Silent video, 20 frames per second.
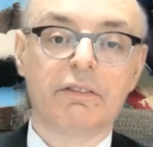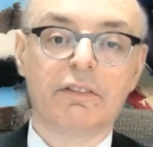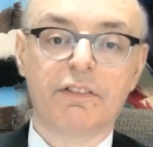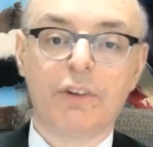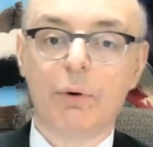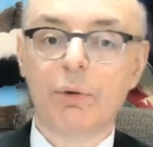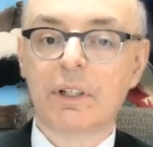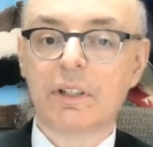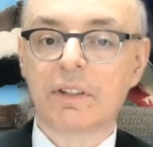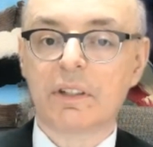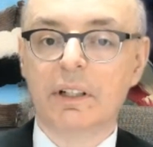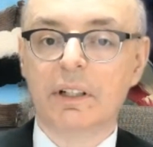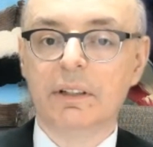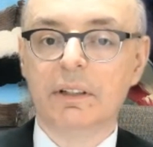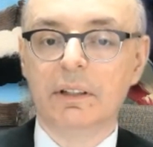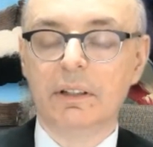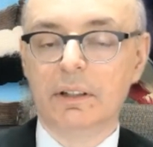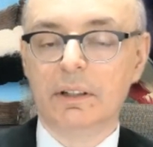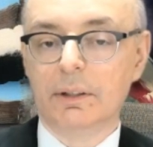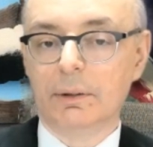focus
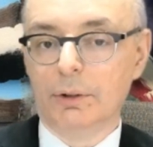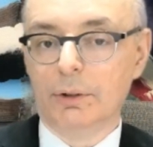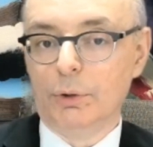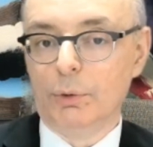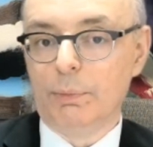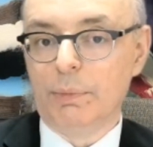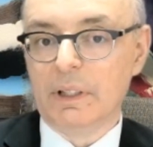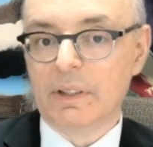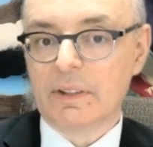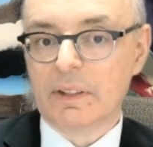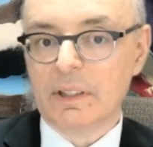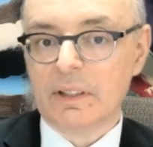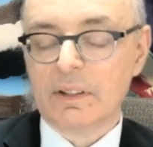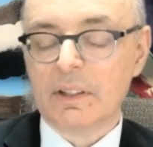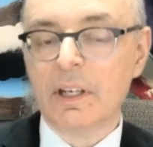on their new business,